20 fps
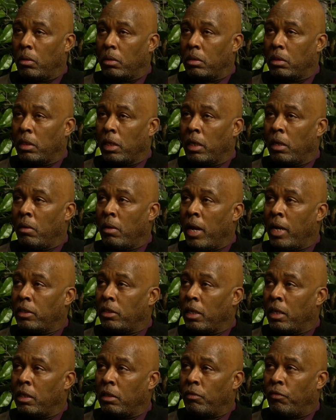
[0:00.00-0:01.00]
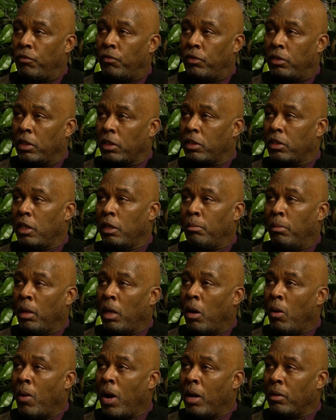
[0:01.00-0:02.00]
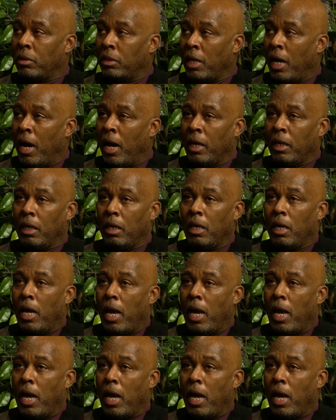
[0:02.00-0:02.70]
cigarettes and it's 60 below outside,